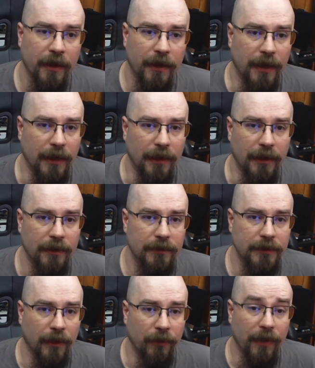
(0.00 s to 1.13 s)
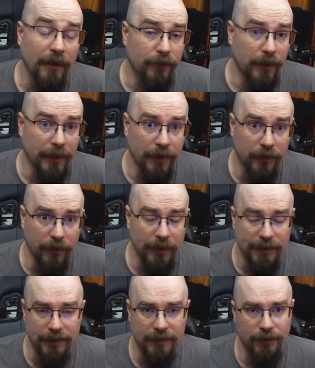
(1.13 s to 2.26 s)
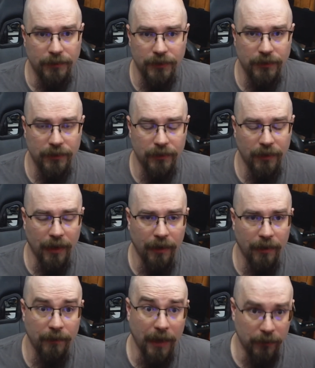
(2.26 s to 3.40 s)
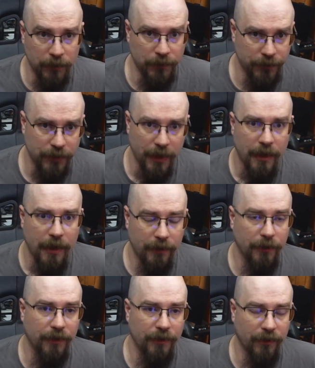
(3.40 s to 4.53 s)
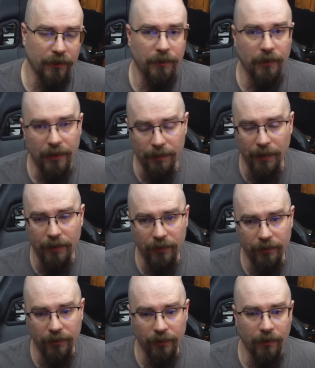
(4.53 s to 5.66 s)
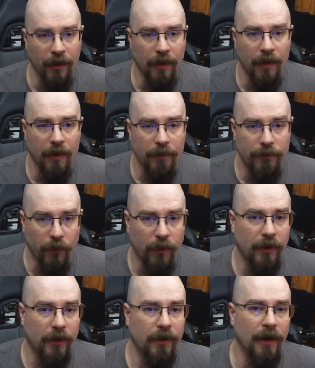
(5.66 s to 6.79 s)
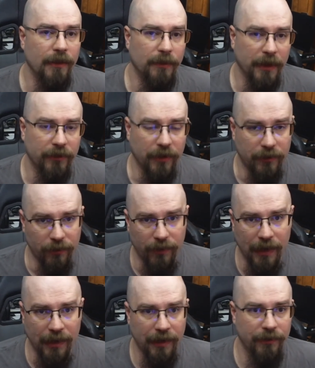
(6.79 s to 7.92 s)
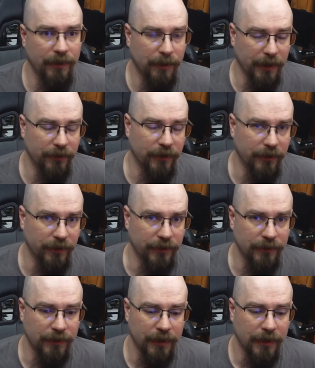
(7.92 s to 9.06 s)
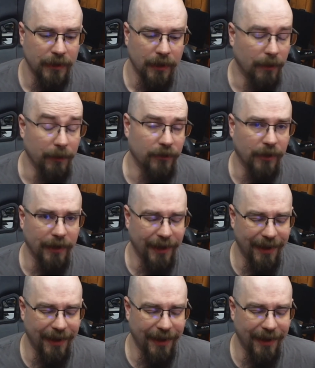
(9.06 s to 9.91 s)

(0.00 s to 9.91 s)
uh, you know, thankfully including systems, uh, in my rules, including systems like the PlayStation four and the PlayStation five and the PlayStation, I mean, sorry,